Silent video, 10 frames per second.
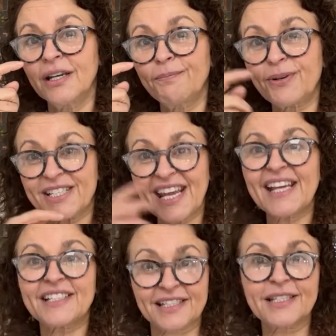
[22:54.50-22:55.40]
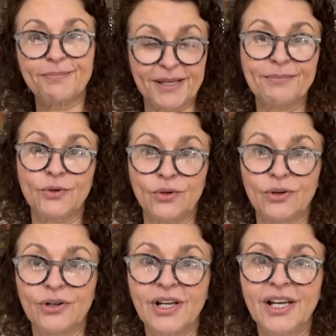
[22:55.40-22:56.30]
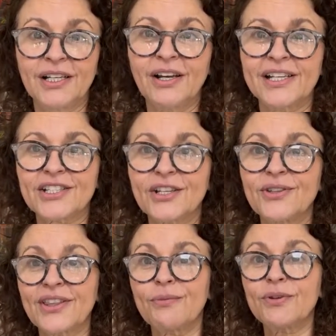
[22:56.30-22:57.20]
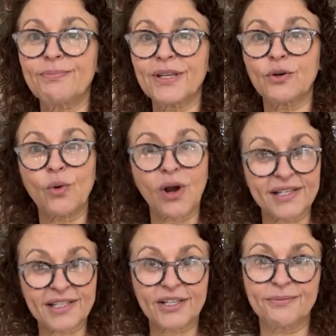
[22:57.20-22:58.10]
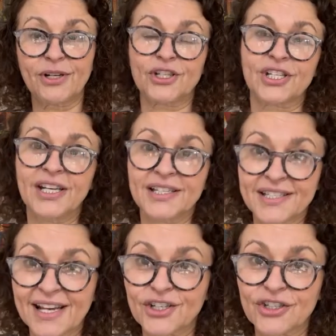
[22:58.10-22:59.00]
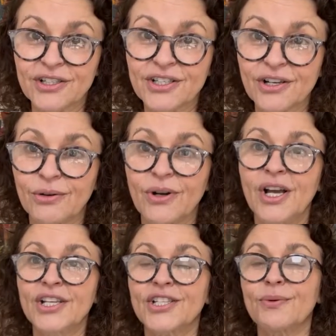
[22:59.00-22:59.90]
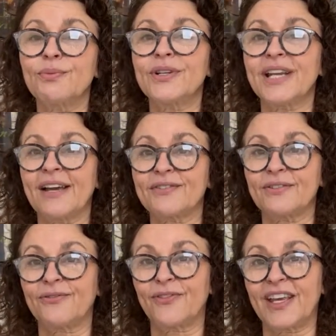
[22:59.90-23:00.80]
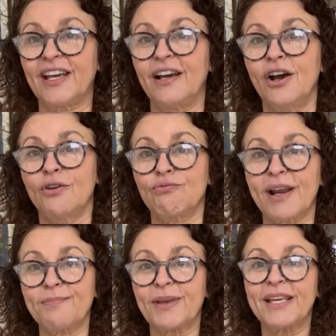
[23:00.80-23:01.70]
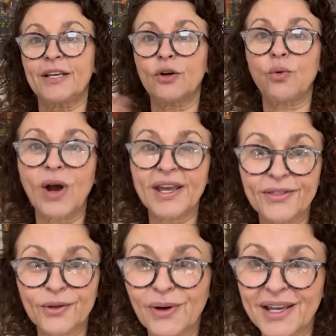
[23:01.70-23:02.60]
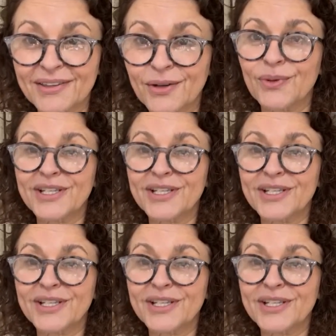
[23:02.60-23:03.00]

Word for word: protect us a bit more? Like so that there wouldn't be quite so much sexual assault. So we wouldn't have to fear rape in quite the way that we